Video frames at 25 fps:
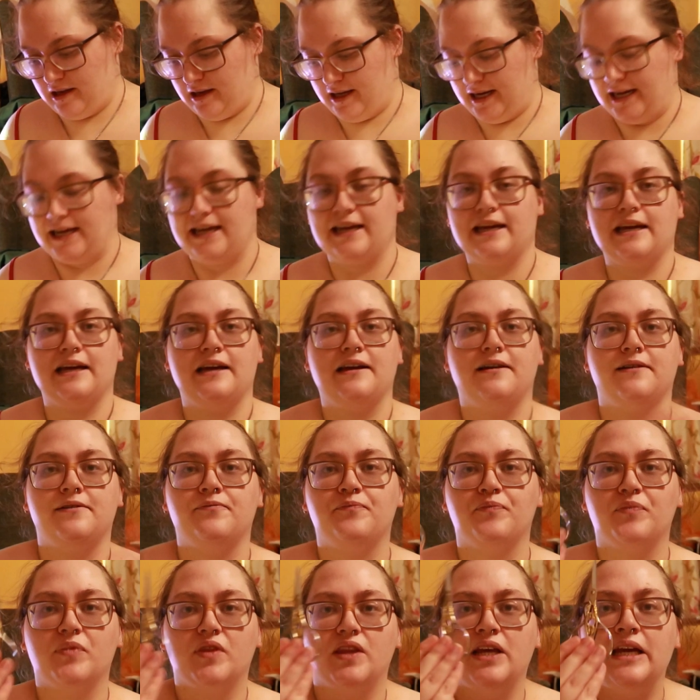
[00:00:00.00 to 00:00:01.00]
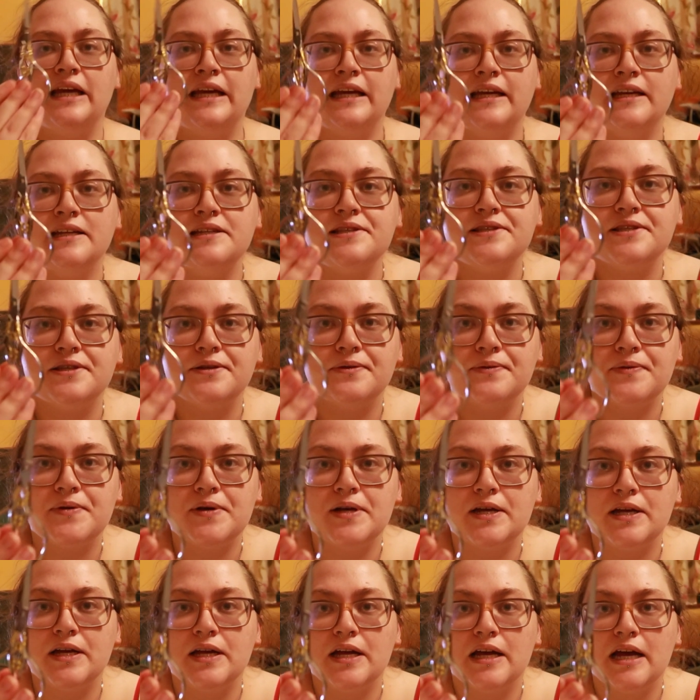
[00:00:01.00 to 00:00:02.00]
like these,
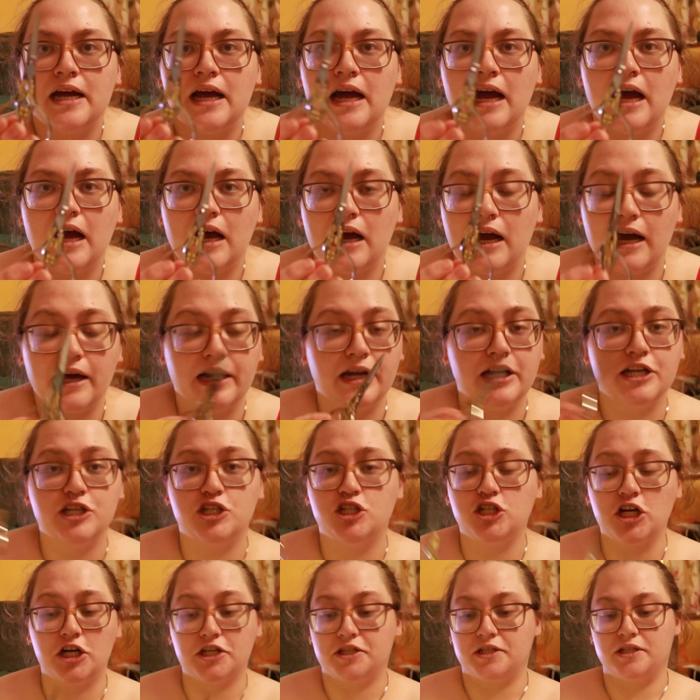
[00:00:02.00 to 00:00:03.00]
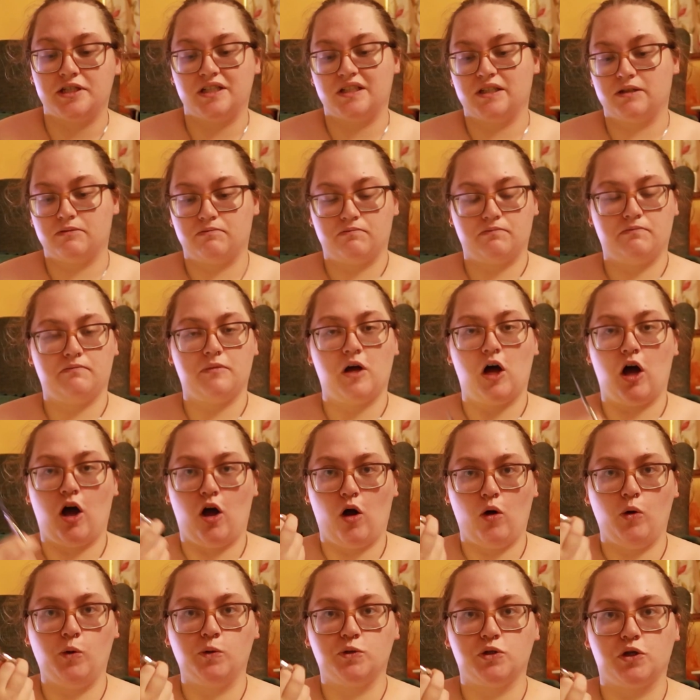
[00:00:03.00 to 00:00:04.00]
and I just
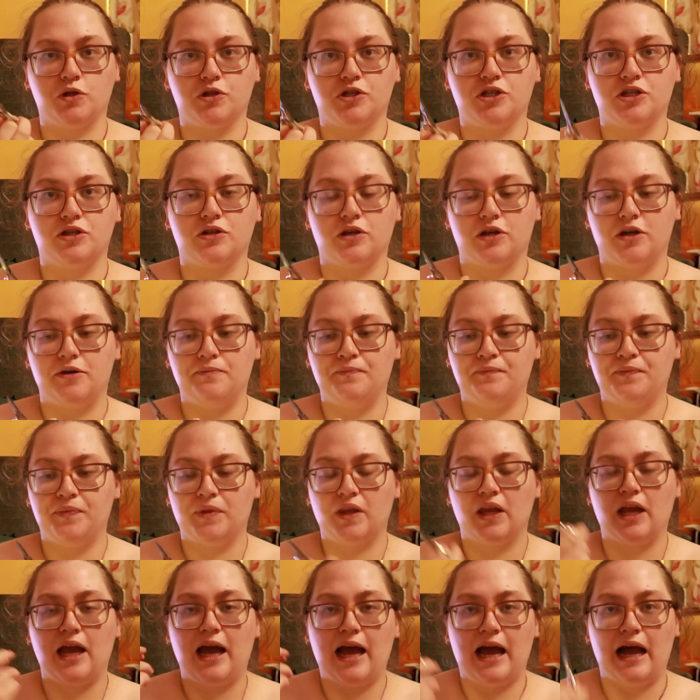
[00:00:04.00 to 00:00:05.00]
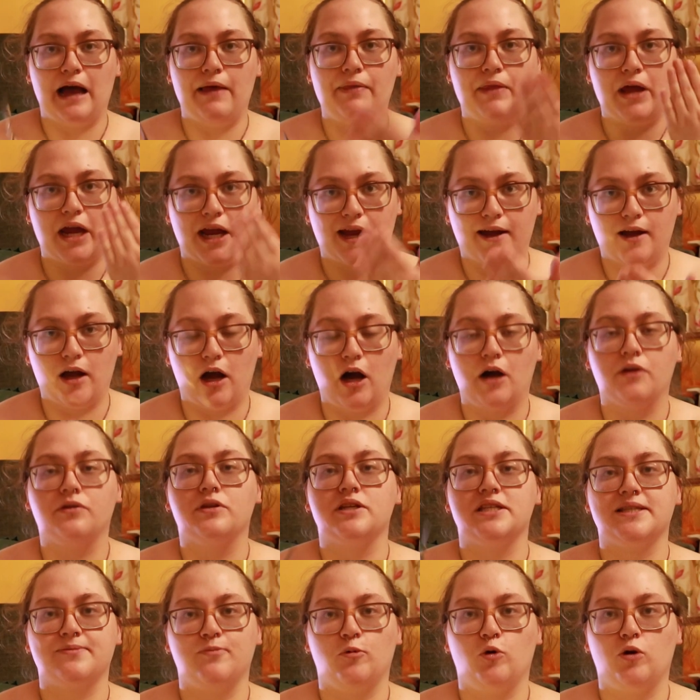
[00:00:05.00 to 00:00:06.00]
hold on to them and then cut
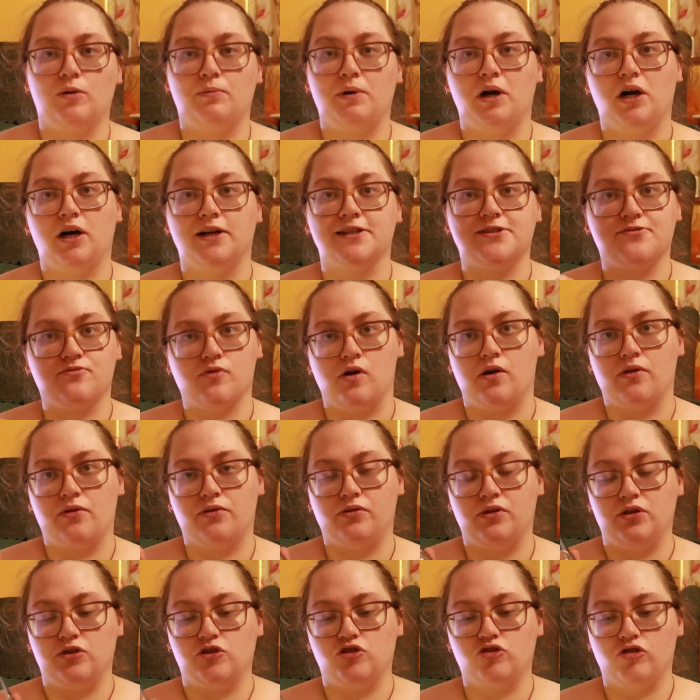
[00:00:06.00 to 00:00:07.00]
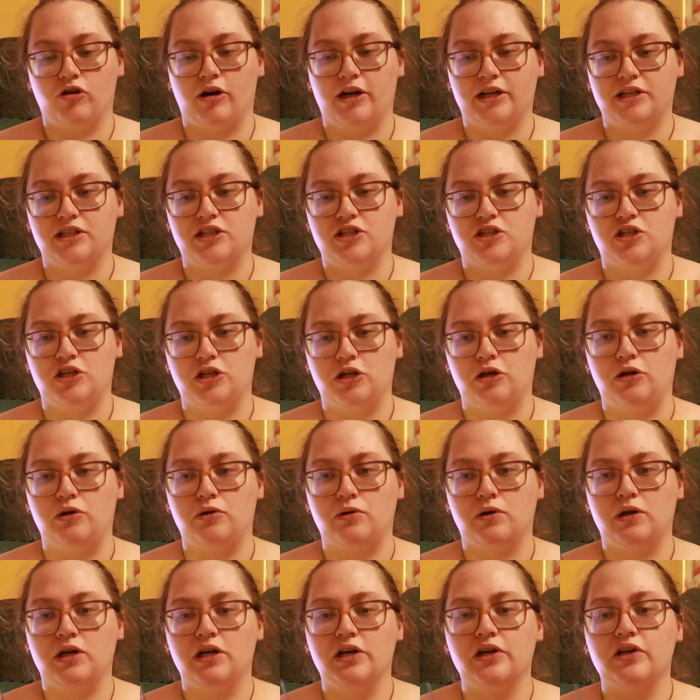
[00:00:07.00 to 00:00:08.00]
the smaller parts rather than trying to
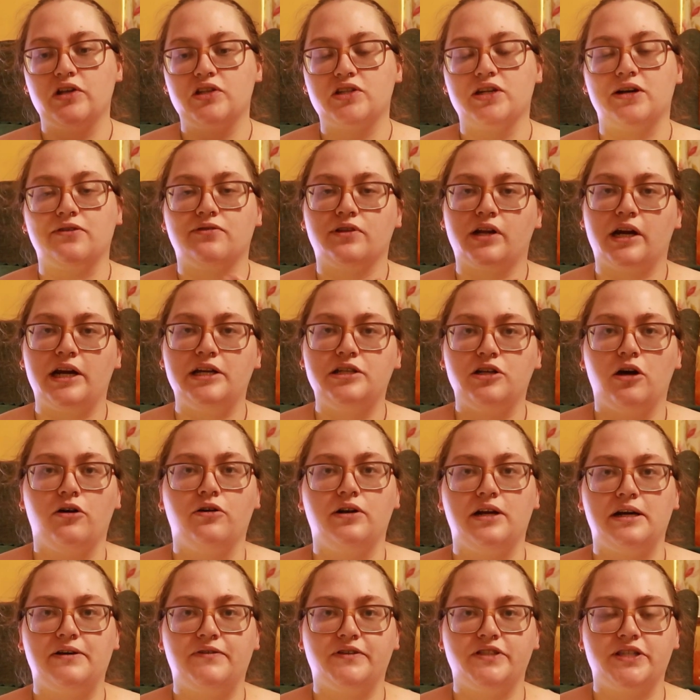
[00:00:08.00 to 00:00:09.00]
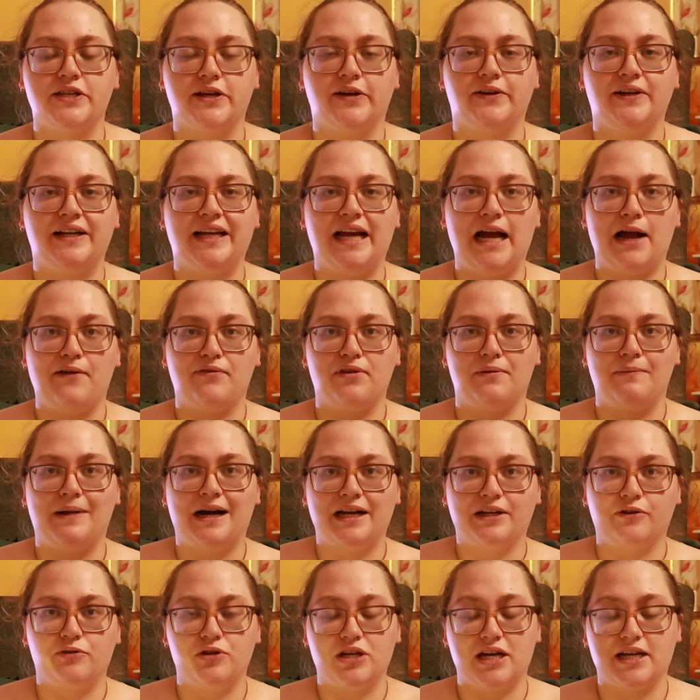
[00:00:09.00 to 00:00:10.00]
do stuff that I don't necessarily have the
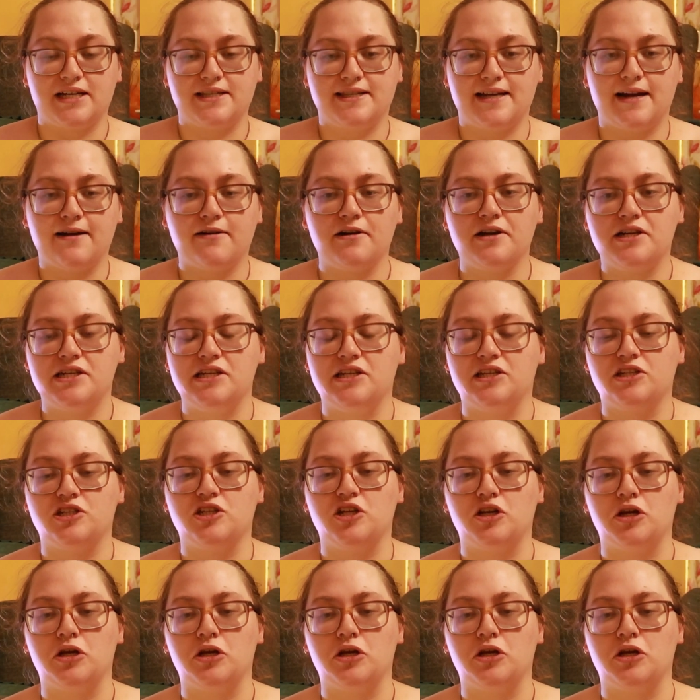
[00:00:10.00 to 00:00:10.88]
manual dexterity to